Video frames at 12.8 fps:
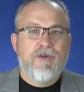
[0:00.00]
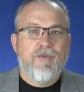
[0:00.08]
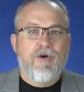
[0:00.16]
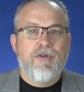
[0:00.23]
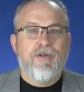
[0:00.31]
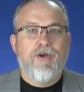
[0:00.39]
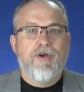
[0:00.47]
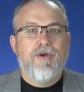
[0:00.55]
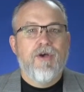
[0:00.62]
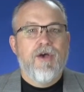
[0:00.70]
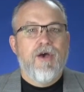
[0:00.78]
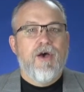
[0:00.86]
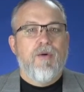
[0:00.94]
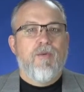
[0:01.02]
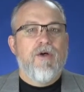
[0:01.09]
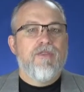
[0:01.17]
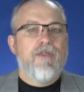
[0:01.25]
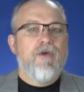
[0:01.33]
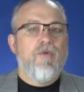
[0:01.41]
you won't know
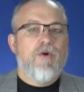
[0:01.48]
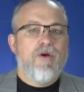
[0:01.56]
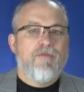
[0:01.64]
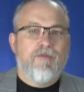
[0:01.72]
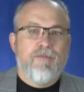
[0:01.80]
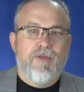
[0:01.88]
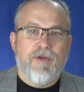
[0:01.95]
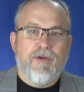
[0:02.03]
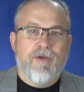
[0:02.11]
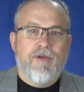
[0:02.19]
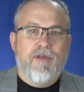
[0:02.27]
what they want from you.